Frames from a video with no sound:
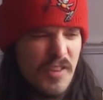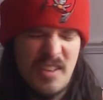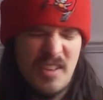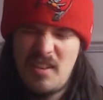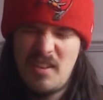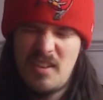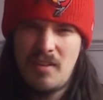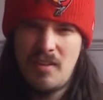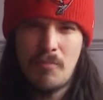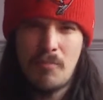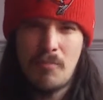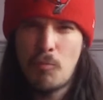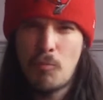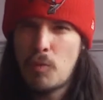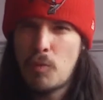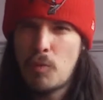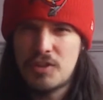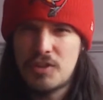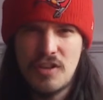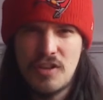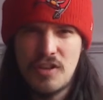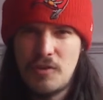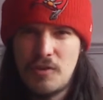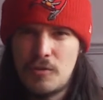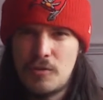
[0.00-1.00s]
I
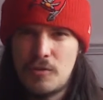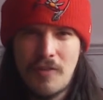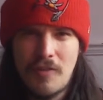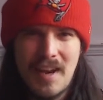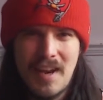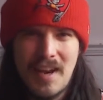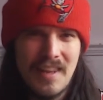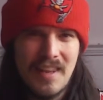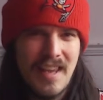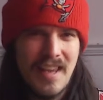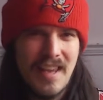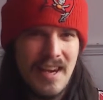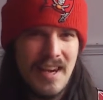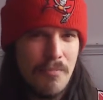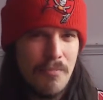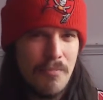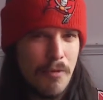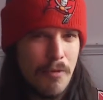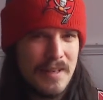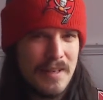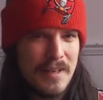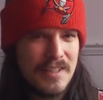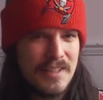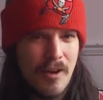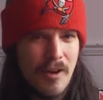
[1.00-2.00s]
wasn't a huge fan of the Kenny
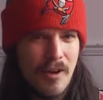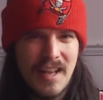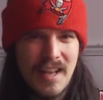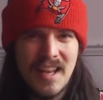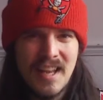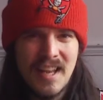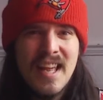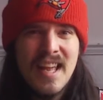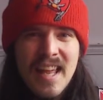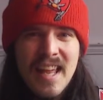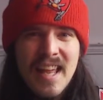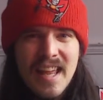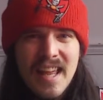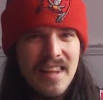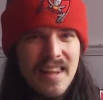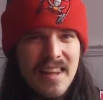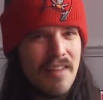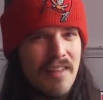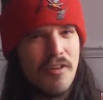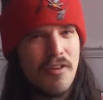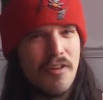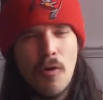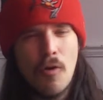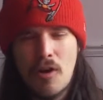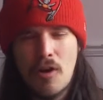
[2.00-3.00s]
Britt signing.
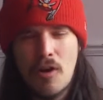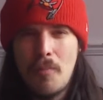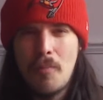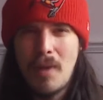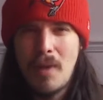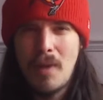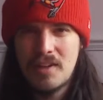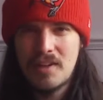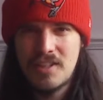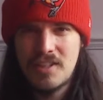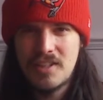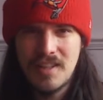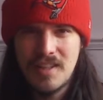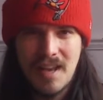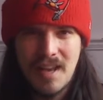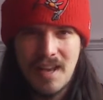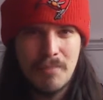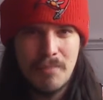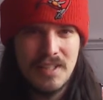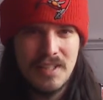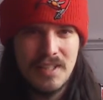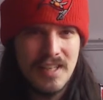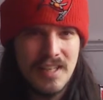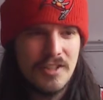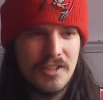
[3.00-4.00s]
They've not got much at that
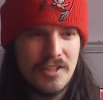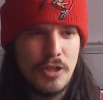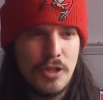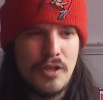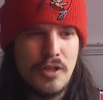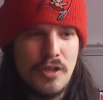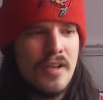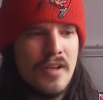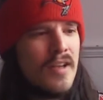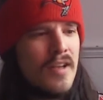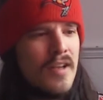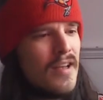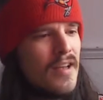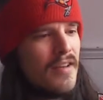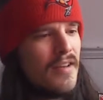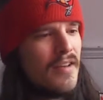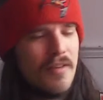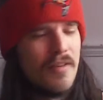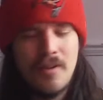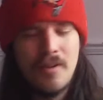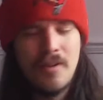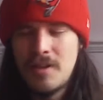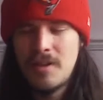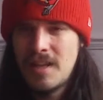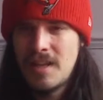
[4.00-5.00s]
position.
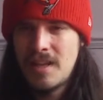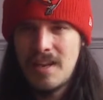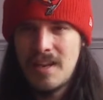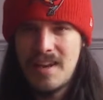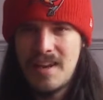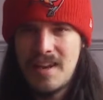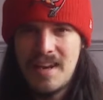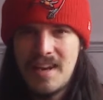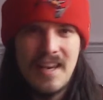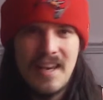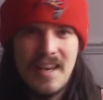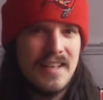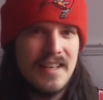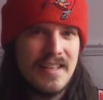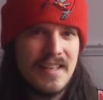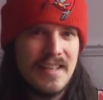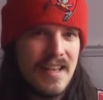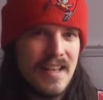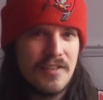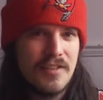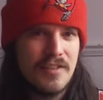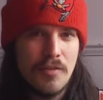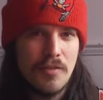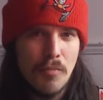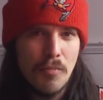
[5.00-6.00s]
Need to
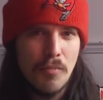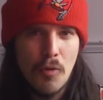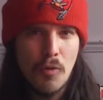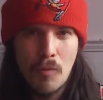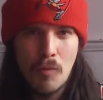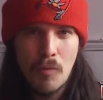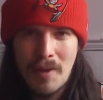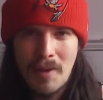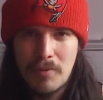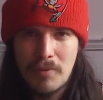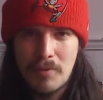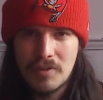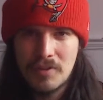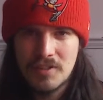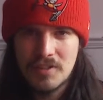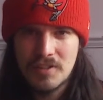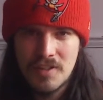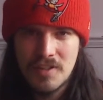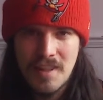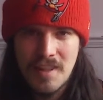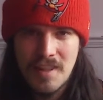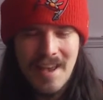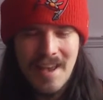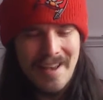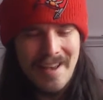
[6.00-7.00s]
get some more weapons
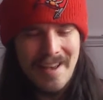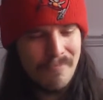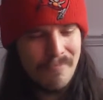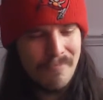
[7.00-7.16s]
there.